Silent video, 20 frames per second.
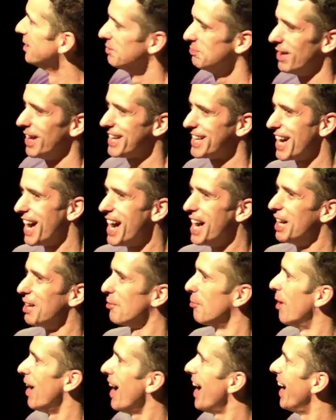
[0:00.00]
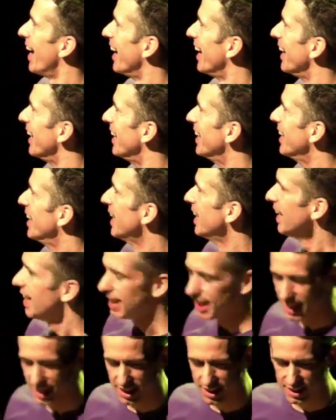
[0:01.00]
My God, why?
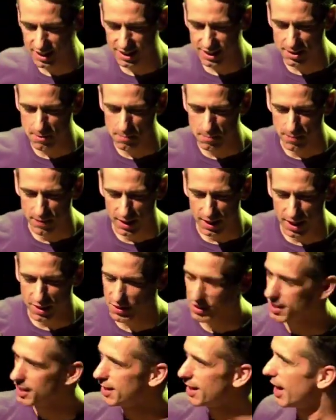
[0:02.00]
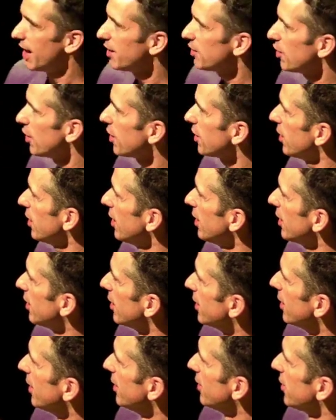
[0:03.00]
Is it a nice hooker?
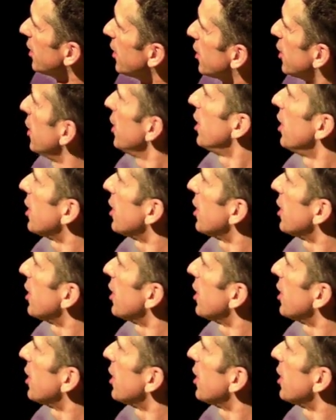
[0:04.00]
Is it a good